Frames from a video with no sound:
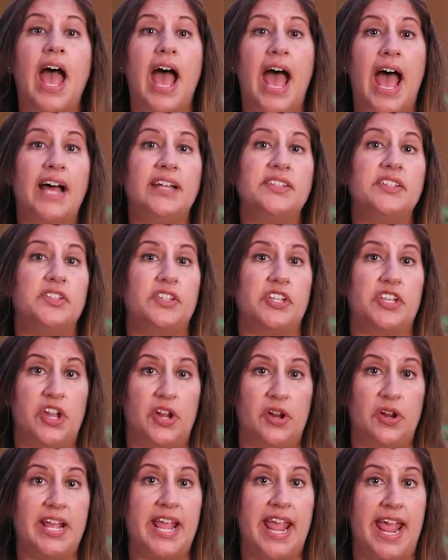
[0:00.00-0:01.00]
As a
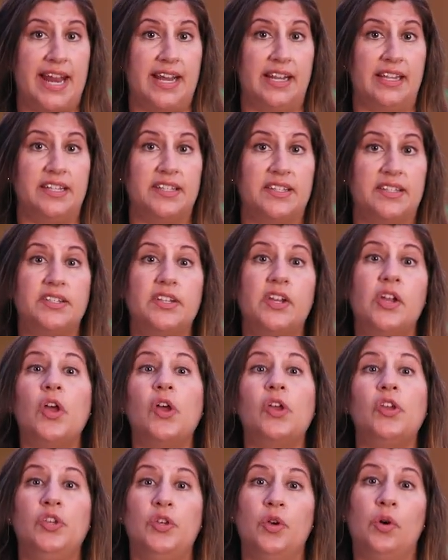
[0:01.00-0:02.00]
security analyst,
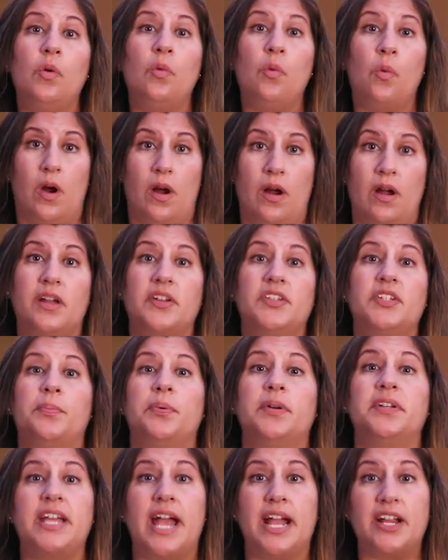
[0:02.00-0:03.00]
you'll work to
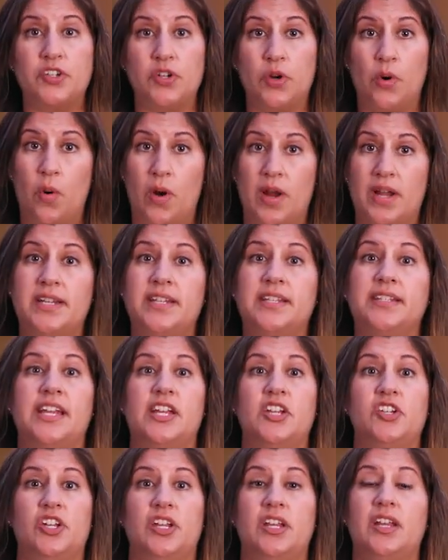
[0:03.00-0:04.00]
protect your
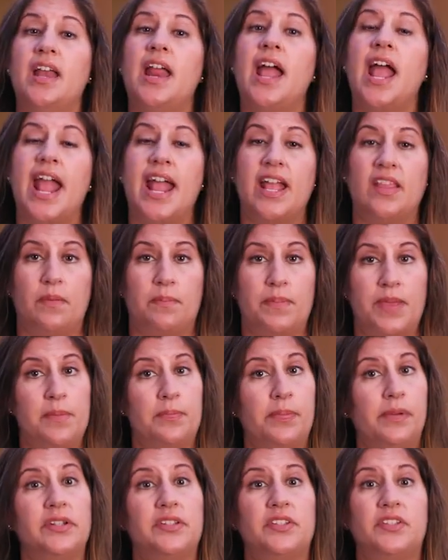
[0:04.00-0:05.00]
organization and the
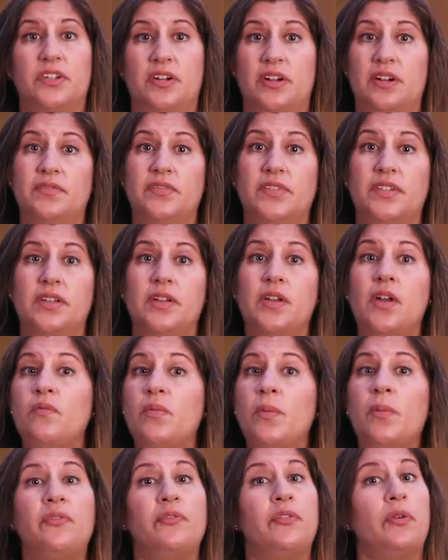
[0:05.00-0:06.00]
people it serves
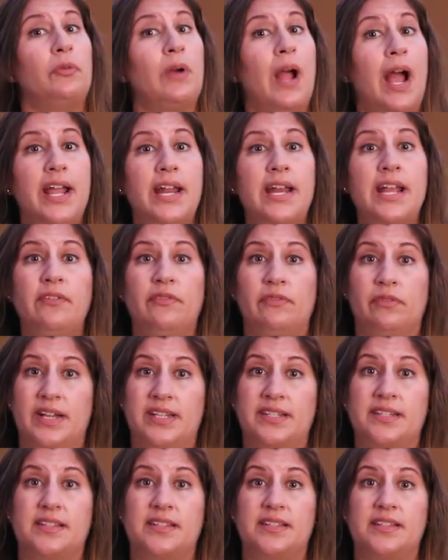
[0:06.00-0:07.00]
from a variety of
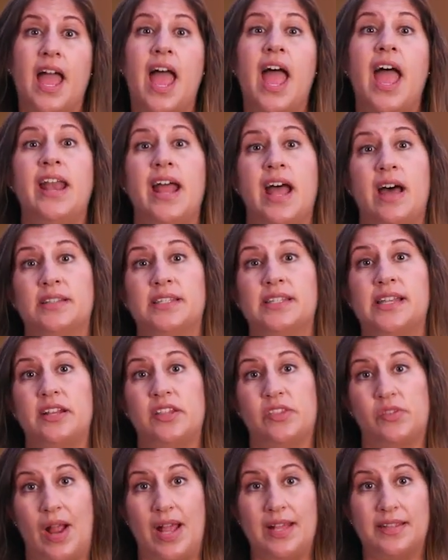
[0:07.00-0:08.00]
risks and
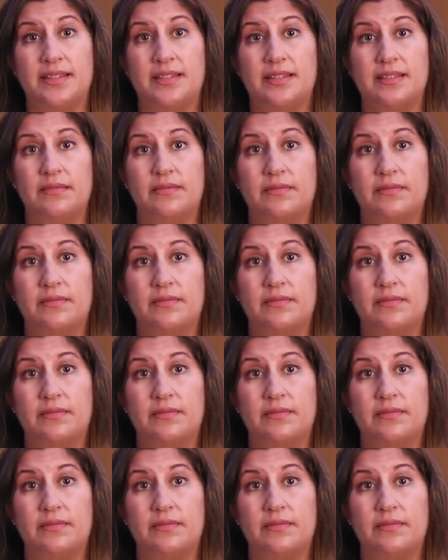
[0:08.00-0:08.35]
outside threats.